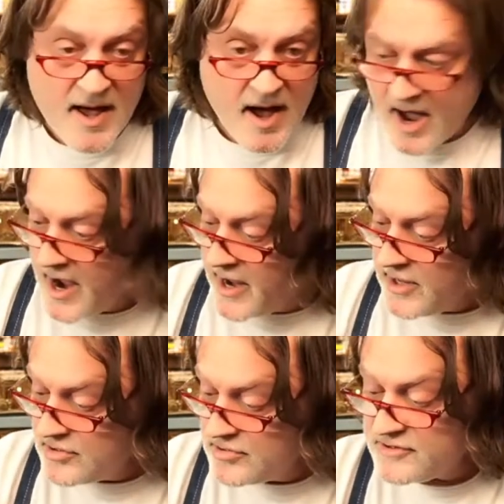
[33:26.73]
I
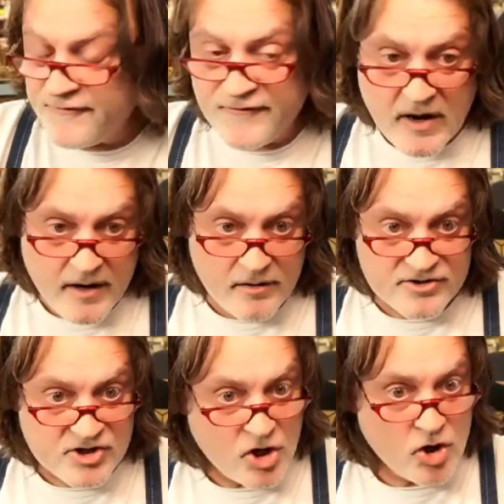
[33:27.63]
use
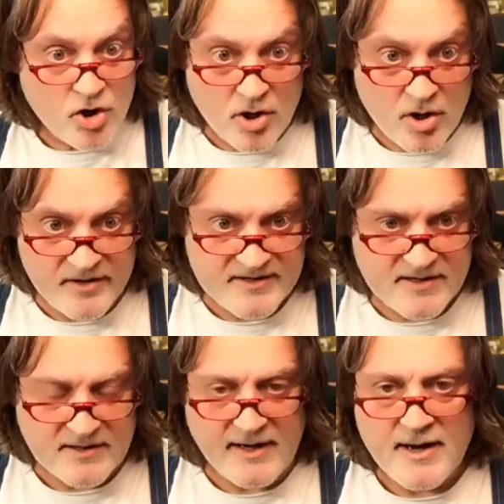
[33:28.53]
files
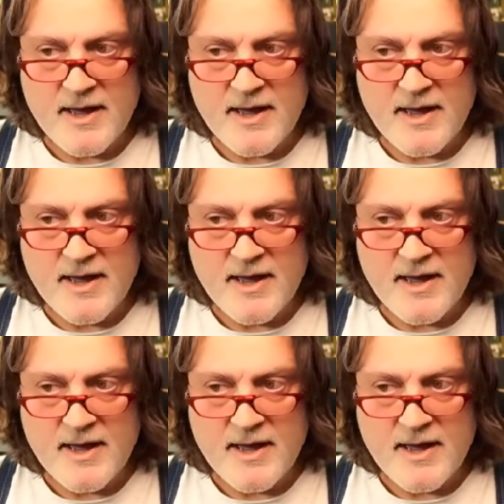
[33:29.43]
constantly.